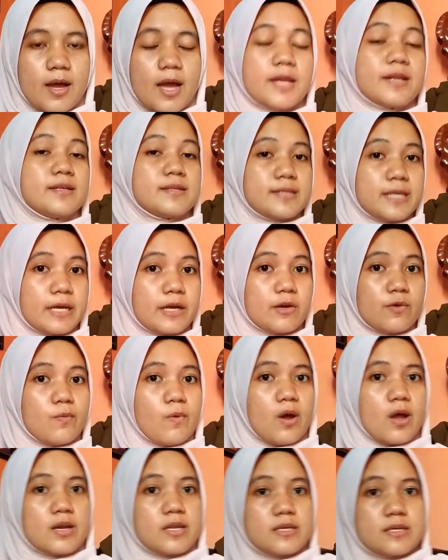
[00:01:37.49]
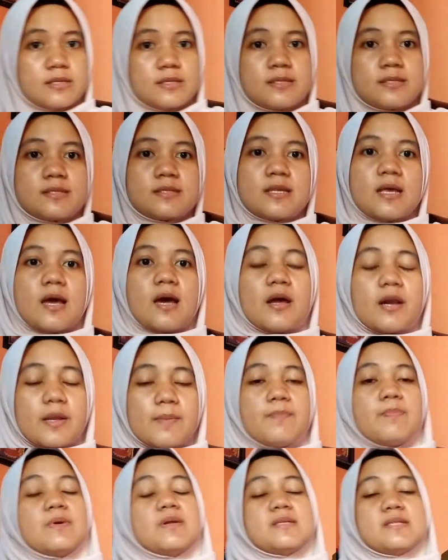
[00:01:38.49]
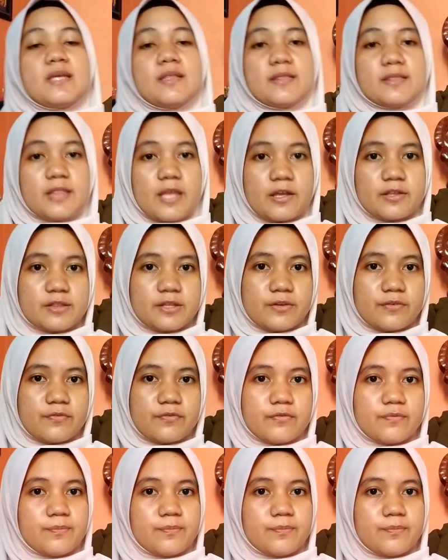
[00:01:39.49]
The second one is representative.